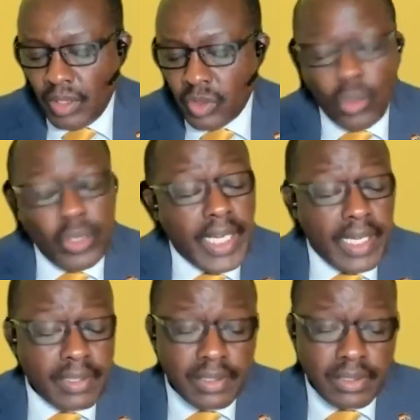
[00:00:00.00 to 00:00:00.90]
sorry
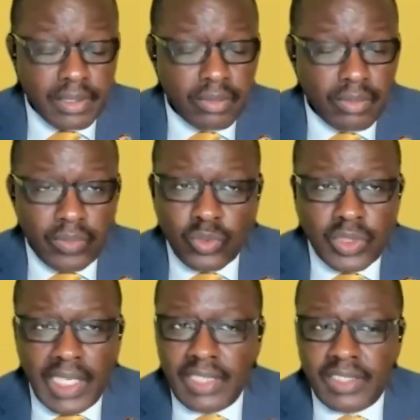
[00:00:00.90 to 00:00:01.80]
guys we have to
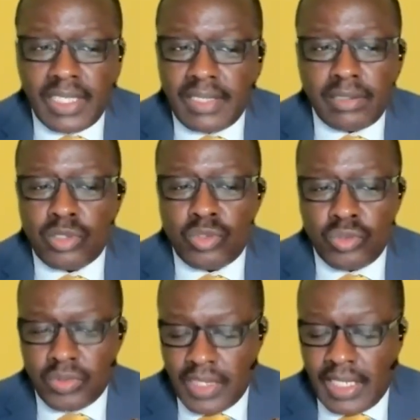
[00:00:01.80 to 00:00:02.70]
tell each other the
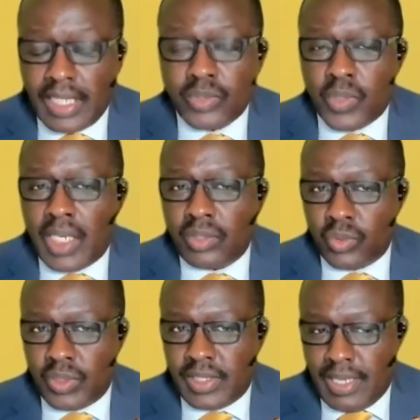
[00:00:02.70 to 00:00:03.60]
truth and that's what i
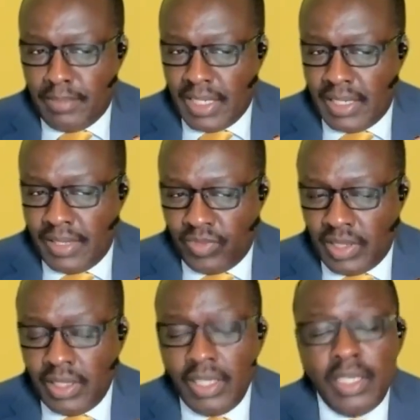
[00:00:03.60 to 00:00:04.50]
told rama and
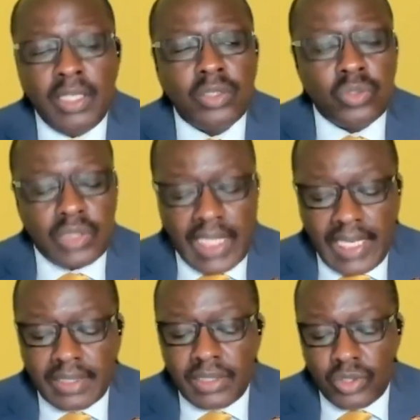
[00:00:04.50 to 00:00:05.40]
evelyne to
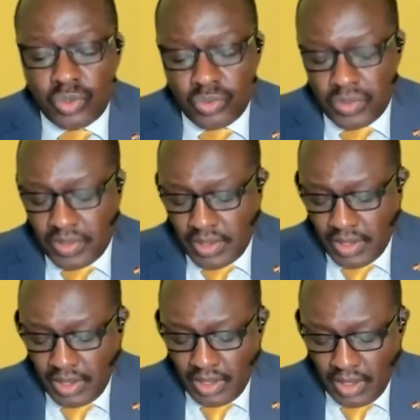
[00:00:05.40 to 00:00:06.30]
tell us the truth
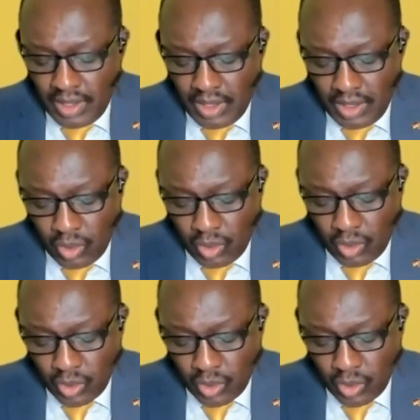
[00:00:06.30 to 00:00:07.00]
no